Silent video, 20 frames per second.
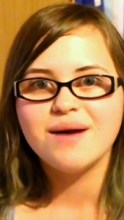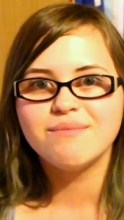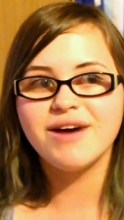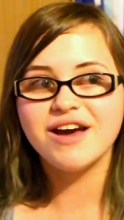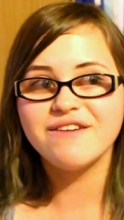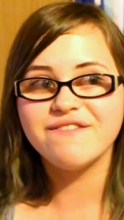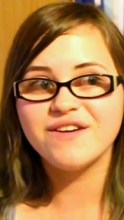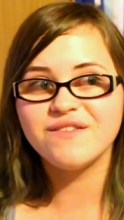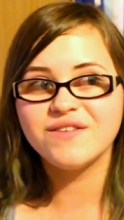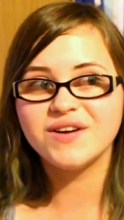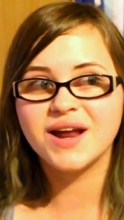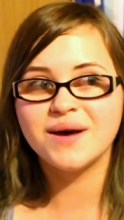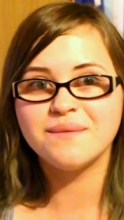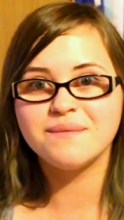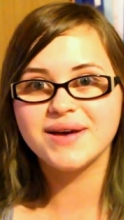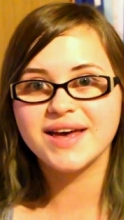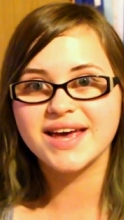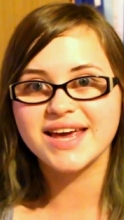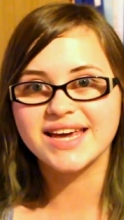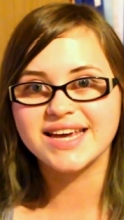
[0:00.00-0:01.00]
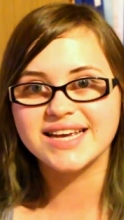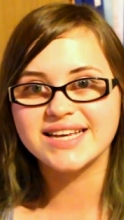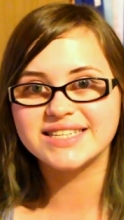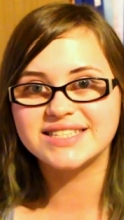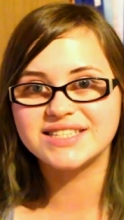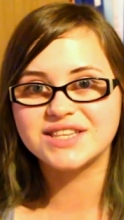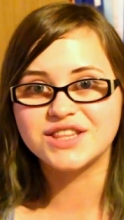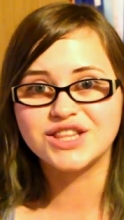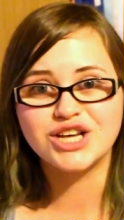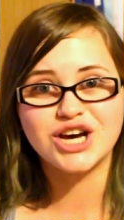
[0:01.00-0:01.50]
My favorite number
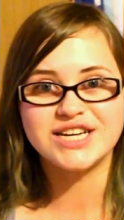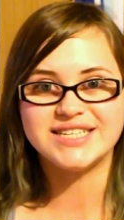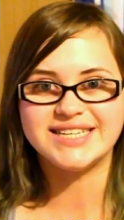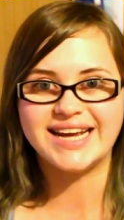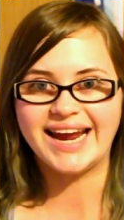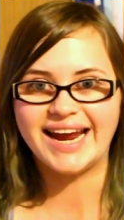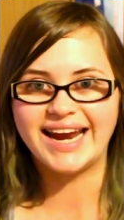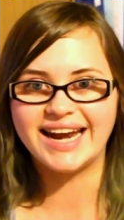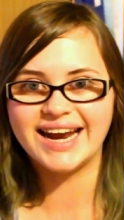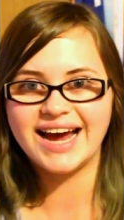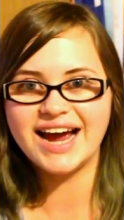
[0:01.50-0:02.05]
is 13.